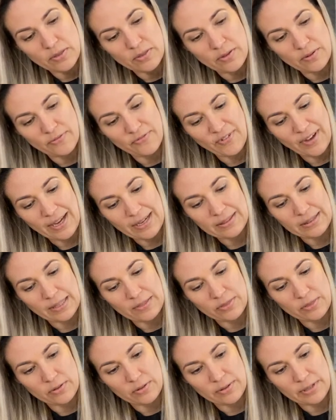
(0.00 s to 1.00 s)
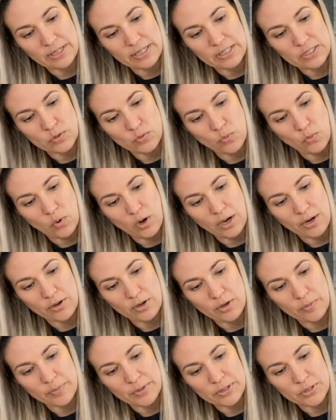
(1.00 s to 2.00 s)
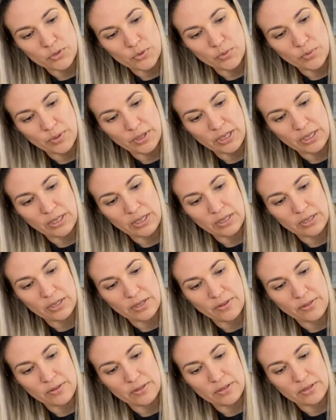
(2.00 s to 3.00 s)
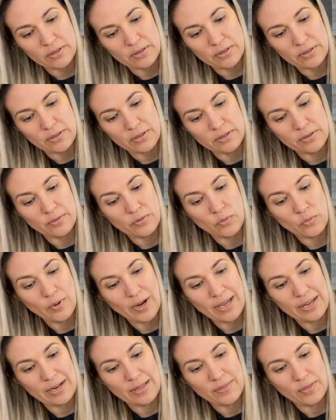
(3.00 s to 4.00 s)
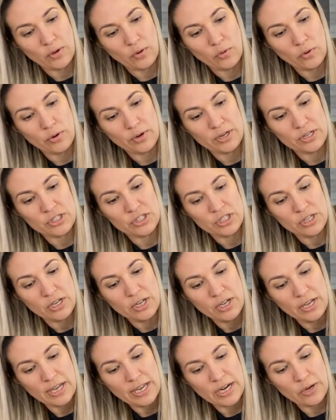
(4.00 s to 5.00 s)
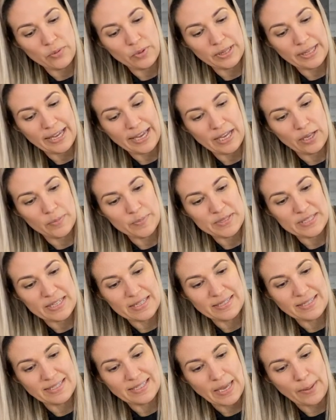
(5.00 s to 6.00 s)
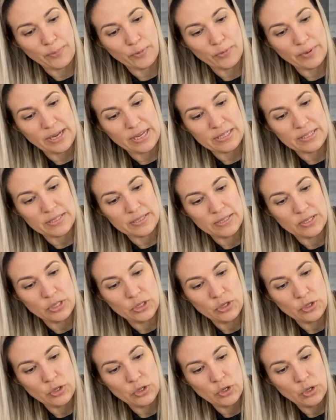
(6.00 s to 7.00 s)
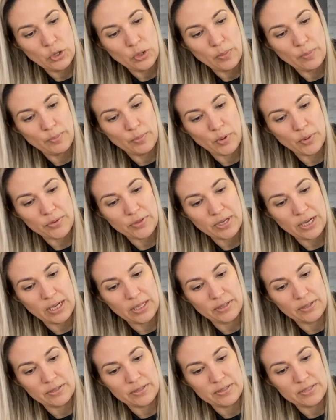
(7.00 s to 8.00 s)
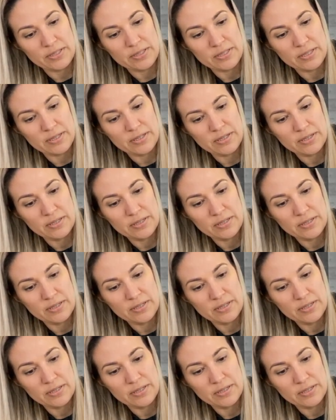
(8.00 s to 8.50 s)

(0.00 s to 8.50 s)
the fact that there is water between the red and the orange, it really helps separate both colors.